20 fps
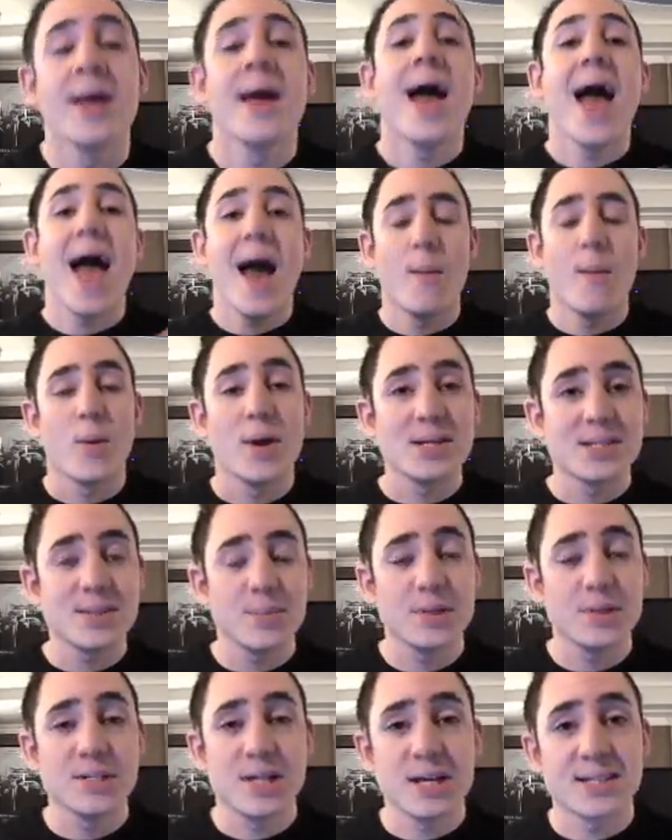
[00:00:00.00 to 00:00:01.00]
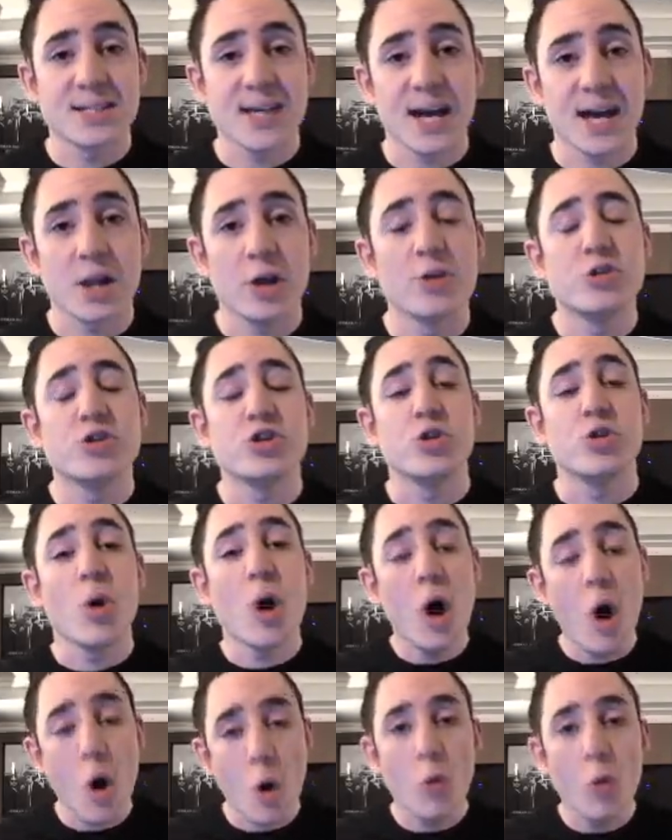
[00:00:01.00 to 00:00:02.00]
and when someone does get close, you
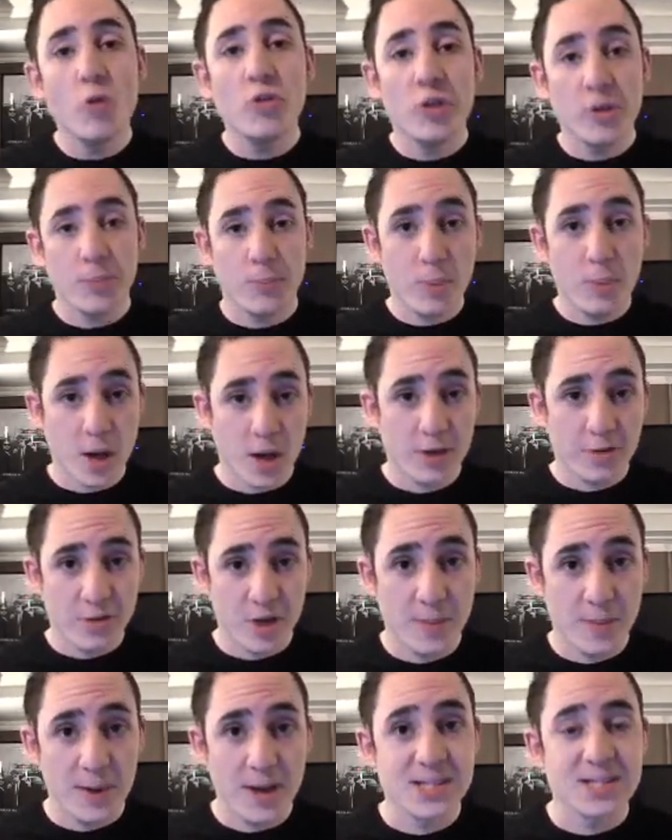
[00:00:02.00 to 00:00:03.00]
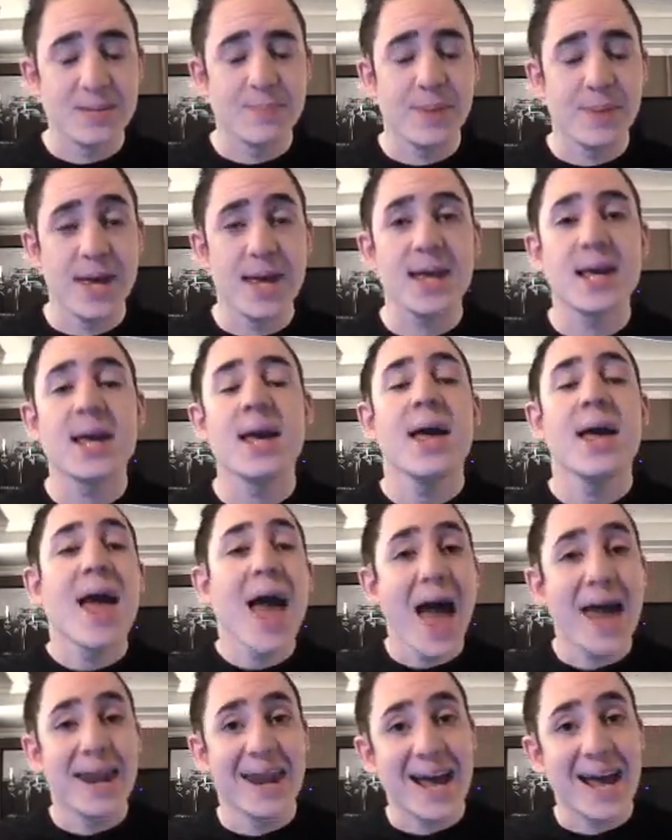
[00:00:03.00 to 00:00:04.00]
hold the third person peek, and
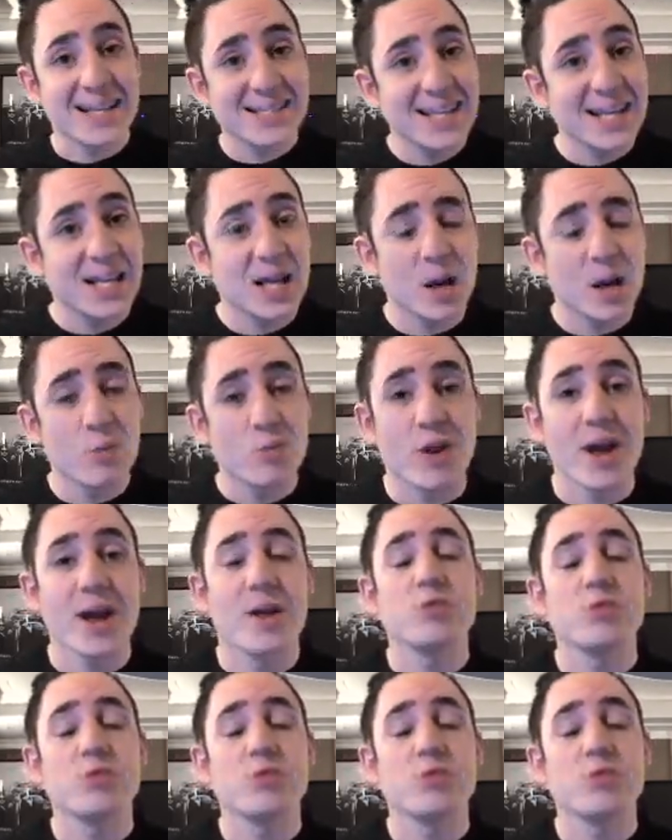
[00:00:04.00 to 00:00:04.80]
as they come round,